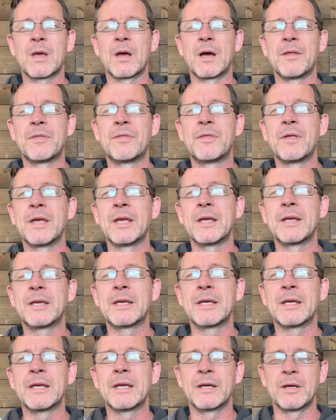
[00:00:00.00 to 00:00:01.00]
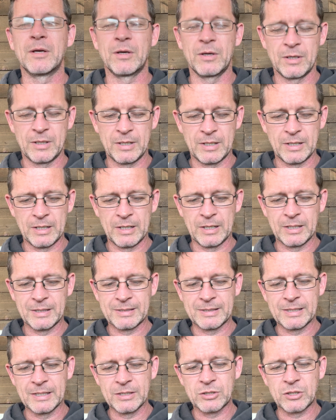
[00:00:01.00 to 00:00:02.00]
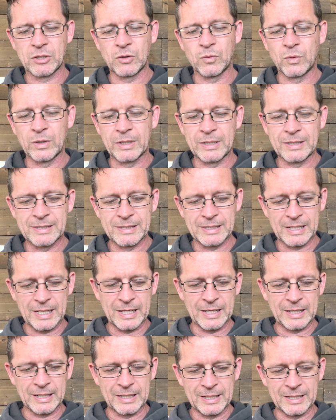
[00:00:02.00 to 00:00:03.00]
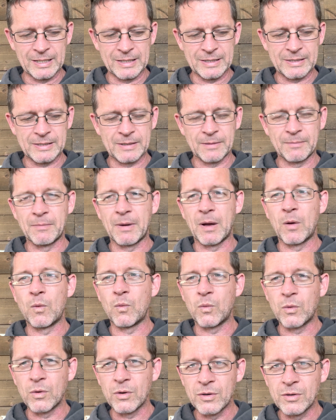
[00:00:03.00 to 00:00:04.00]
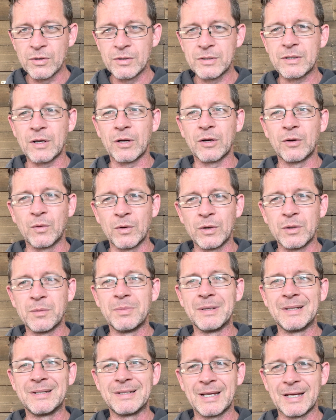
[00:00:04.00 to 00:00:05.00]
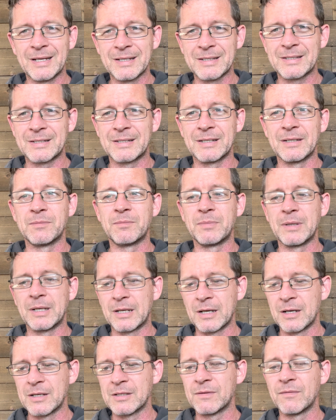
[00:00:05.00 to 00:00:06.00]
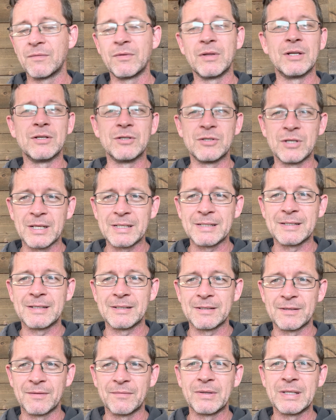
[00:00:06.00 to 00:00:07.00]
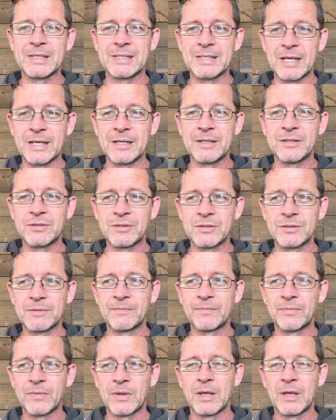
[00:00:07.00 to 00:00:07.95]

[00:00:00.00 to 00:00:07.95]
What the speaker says: I think essentially what he's saying is, my words are going to be tested because of the injustice of this age.